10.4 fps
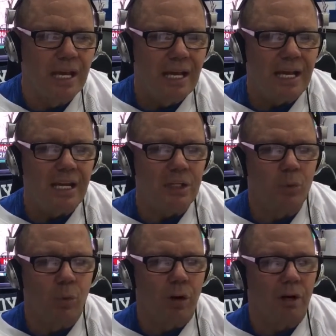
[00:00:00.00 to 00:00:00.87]
He's
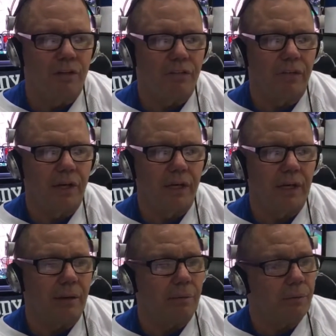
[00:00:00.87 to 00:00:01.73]
one of,
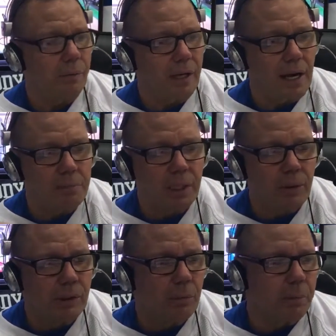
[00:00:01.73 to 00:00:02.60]
God be
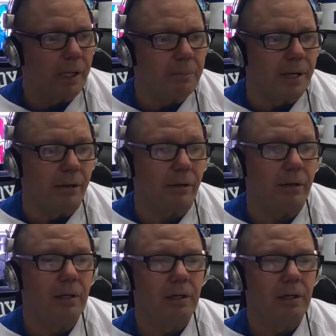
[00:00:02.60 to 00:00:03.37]
with the playmaker.